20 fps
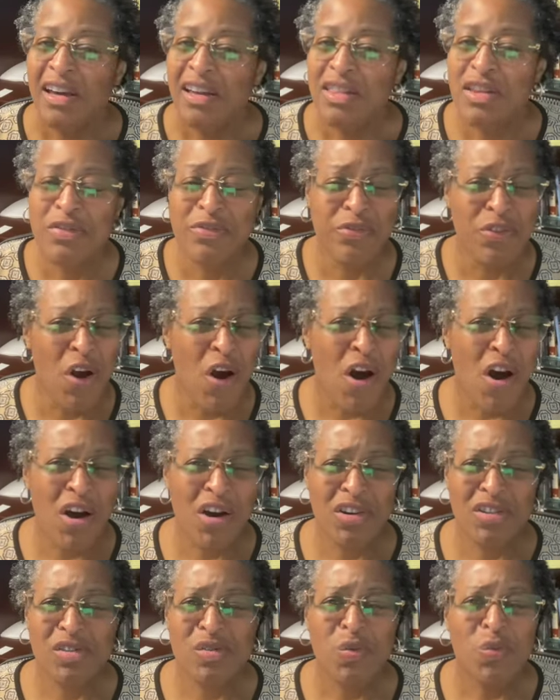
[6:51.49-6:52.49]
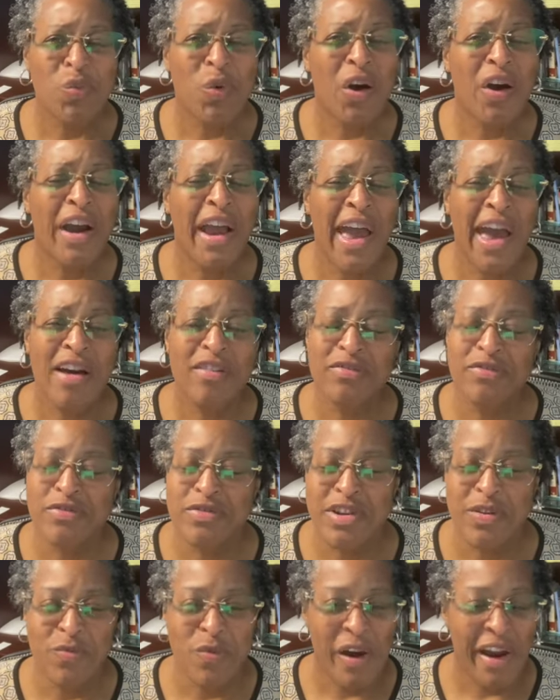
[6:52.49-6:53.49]
The frogs were
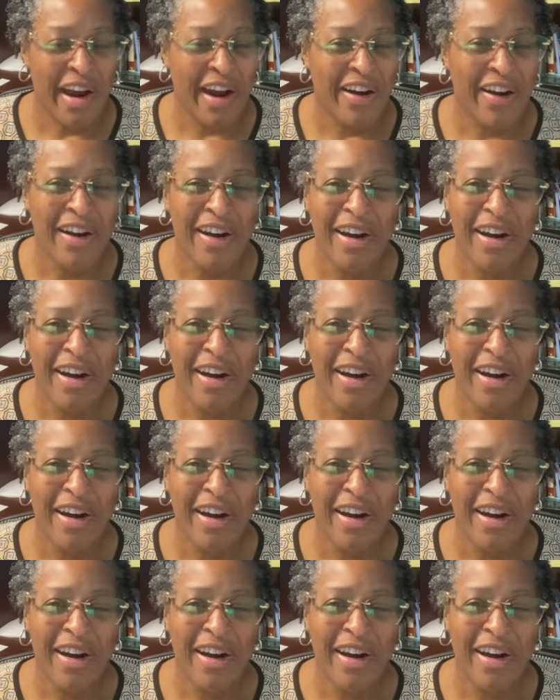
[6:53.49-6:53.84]
everywhere.